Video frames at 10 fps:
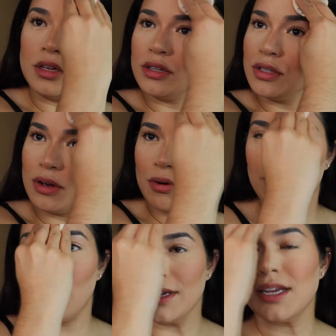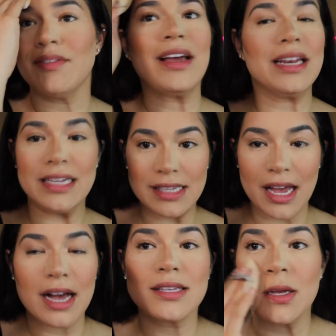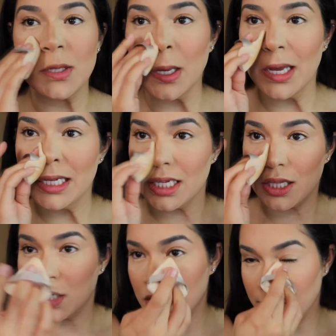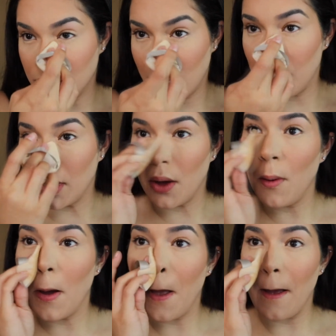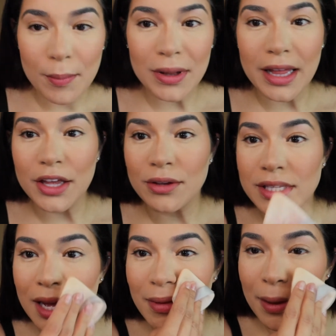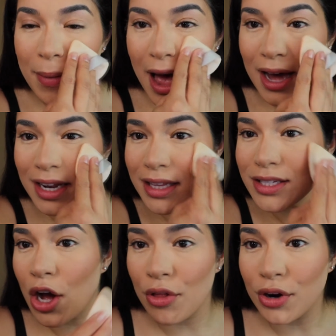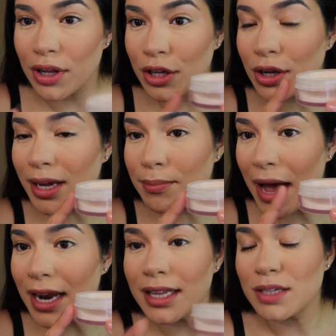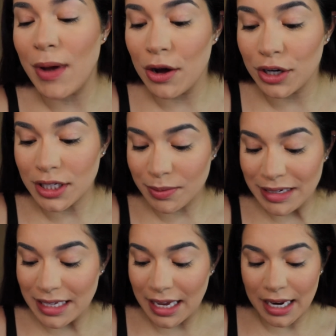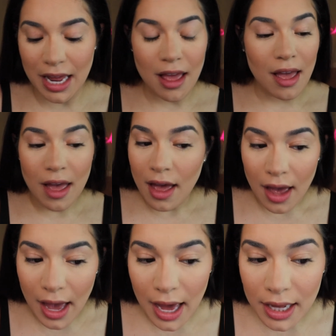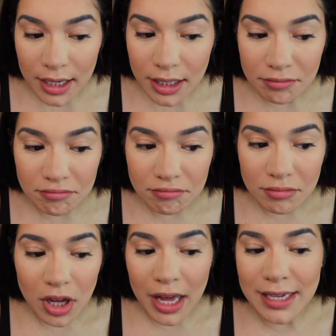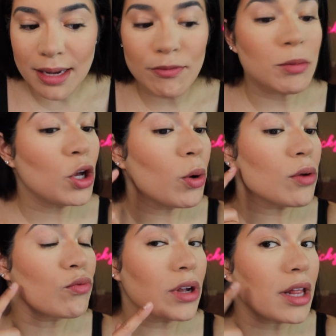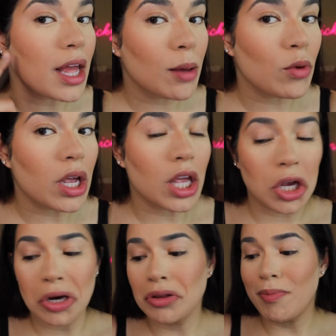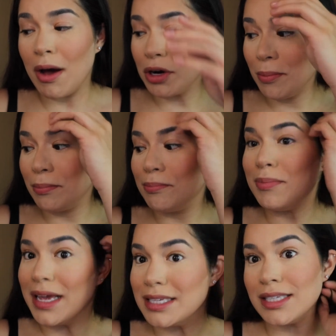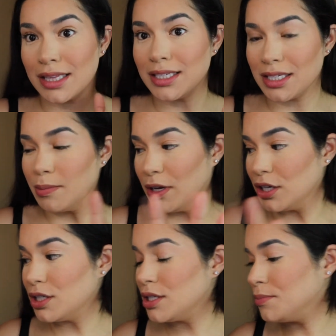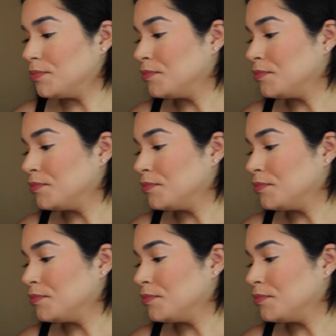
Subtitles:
So you guys have like an easy access link. It's in the description down below. But like you see, I'm like patting this other, literally I'm patting this powder into my skin. And except for me going really ham right here, the powder basically disappears